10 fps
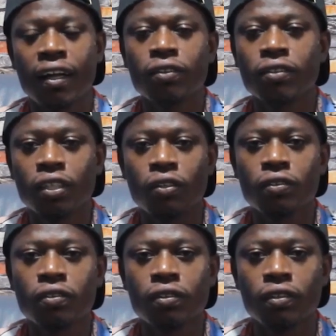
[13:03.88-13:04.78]
i can't do it
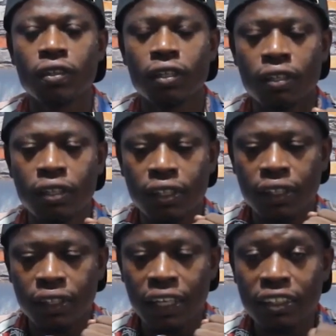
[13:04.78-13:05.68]
alone
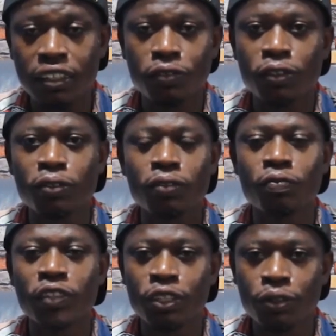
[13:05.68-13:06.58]
like this view,
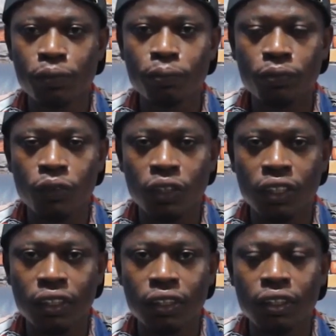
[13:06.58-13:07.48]
video
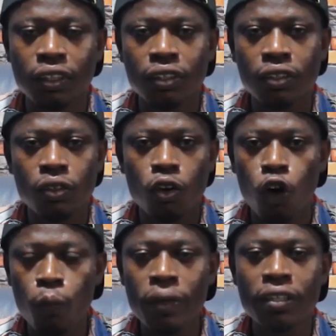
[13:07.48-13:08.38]
okay
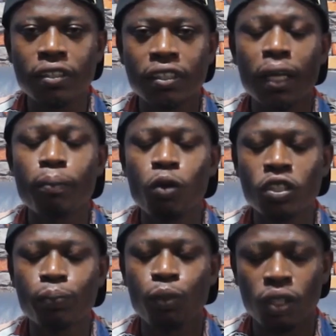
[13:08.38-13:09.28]
comment and
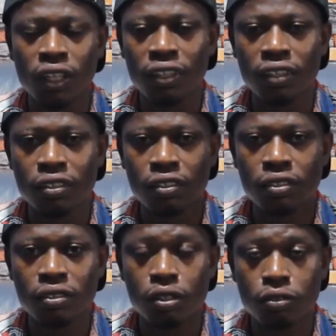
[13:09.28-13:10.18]
most importantly
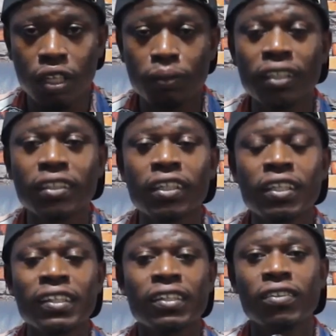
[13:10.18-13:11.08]
subscribe
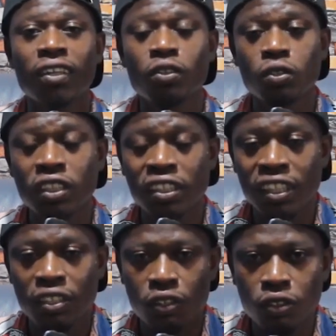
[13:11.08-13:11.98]
yes you can also
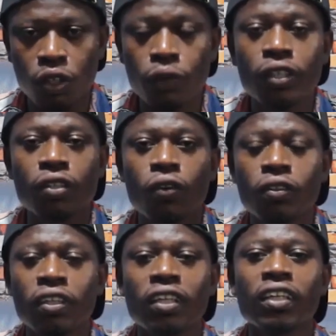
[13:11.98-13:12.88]
share your story
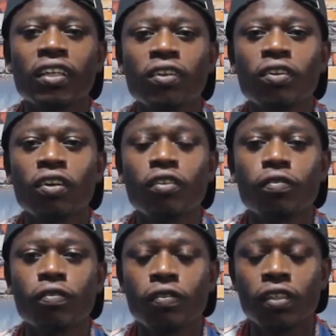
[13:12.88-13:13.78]
on the,
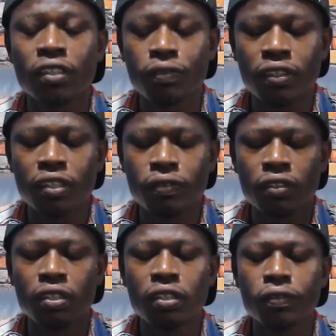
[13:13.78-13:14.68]
of if
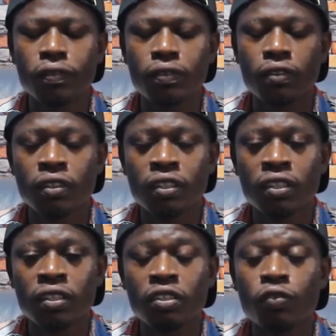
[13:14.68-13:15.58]
if if
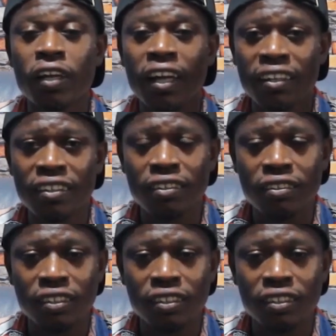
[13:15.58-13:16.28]
you've had